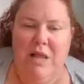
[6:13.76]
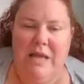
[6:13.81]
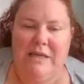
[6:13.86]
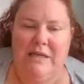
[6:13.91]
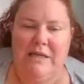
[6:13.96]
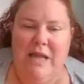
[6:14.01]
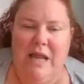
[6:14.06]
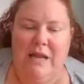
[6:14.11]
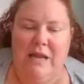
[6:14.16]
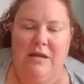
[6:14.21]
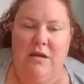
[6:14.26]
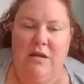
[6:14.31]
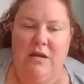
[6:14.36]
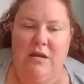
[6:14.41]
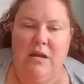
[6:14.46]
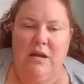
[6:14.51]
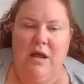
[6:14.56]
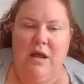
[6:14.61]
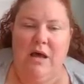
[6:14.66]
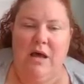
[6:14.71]
plotted on, on,
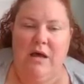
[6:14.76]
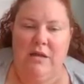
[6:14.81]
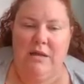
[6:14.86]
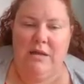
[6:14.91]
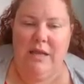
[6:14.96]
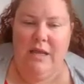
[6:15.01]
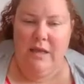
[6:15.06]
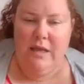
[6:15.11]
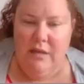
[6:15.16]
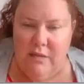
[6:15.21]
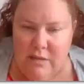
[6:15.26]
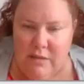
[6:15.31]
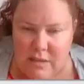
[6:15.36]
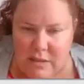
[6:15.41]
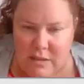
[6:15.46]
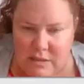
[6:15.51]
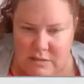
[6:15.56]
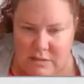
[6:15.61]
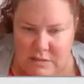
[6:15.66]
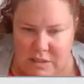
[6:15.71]
a, on
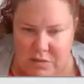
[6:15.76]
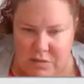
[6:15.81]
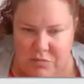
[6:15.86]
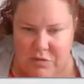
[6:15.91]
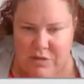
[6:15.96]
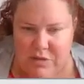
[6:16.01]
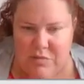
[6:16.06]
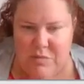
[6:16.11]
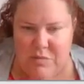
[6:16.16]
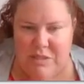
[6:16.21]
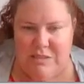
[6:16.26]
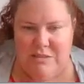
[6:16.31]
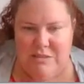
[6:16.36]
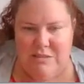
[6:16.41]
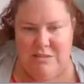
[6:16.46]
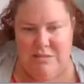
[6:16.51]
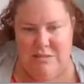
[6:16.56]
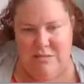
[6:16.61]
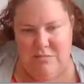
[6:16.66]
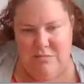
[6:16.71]
uh, a rhythmic
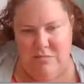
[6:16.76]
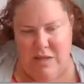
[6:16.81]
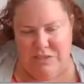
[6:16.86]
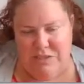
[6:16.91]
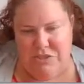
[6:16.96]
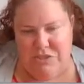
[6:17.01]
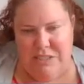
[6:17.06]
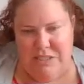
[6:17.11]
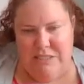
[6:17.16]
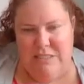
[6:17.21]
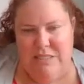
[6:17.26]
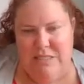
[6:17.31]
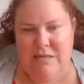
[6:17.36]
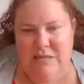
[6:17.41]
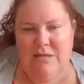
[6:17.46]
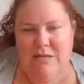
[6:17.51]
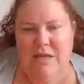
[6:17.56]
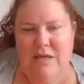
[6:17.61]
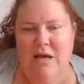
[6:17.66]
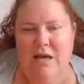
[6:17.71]
metric
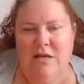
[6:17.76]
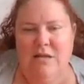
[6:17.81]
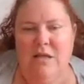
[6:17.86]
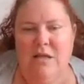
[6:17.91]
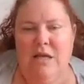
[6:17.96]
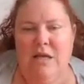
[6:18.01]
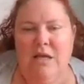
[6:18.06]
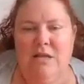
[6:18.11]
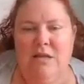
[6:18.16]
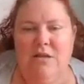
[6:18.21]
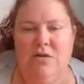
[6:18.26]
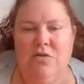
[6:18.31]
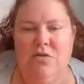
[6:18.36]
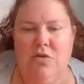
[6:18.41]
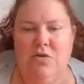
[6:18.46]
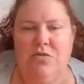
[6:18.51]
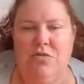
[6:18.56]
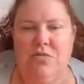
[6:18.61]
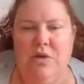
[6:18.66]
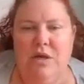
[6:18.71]
scale, the
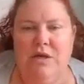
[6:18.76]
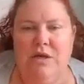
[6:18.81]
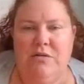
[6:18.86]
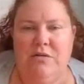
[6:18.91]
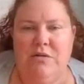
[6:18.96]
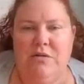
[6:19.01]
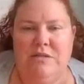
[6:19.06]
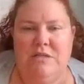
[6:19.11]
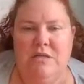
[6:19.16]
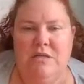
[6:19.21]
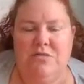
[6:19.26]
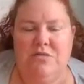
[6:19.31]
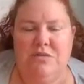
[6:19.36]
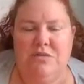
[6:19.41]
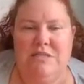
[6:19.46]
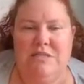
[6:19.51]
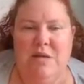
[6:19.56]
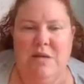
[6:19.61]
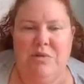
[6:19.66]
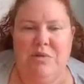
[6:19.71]
growth rate is going to
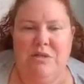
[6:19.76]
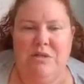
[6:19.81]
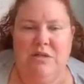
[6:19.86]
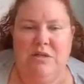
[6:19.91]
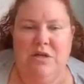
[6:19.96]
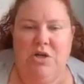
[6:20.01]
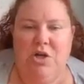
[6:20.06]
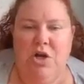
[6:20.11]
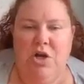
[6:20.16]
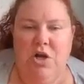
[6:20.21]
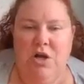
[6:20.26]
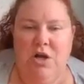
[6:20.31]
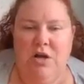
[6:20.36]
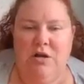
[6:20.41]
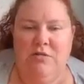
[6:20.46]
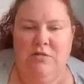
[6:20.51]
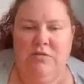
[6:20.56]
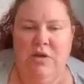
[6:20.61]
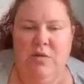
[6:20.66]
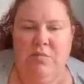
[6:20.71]
resemble a
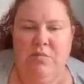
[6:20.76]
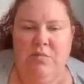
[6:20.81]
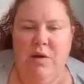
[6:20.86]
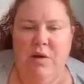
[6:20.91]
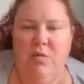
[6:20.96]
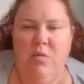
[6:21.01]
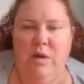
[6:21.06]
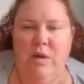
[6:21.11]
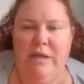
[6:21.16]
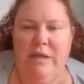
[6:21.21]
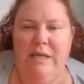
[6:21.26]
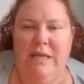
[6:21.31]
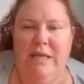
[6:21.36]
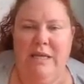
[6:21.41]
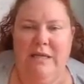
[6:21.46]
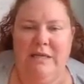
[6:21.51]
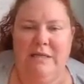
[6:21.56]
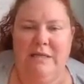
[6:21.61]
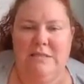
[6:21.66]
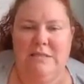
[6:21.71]
curve, but when
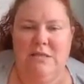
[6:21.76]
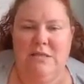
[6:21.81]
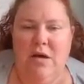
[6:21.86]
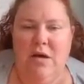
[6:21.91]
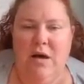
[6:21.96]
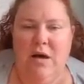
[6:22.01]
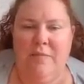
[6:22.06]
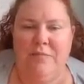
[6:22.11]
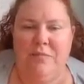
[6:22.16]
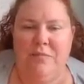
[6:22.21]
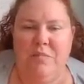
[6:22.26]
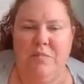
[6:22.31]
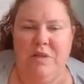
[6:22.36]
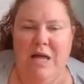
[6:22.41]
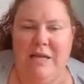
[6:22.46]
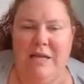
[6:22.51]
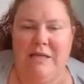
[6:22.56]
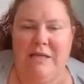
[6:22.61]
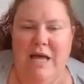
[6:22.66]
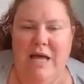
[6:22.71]
it is um,
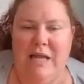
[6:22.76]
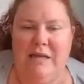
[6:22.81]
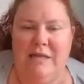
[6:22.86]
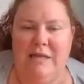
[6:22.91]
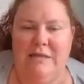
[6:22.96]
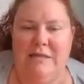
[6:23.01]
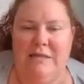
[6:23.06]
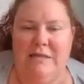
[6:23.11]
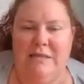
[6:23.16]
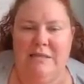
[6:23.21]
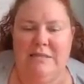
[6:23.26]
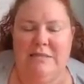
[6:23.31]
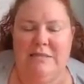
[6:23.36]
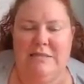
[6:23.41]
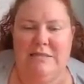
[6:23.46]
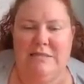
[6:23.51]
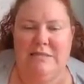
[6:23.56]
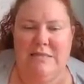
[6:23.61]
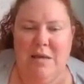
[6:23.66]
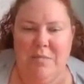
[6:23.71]
plotted on a
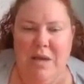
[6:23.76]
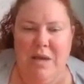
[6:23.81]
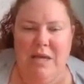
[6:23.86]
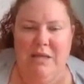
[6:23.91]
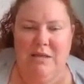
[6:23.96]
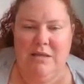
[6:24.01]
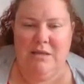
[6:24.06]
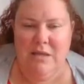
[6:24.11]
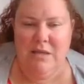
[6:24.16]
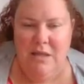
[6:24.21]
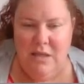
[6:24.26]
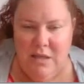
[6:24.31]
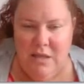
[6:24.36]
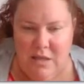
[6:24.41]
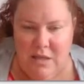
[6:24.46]
semi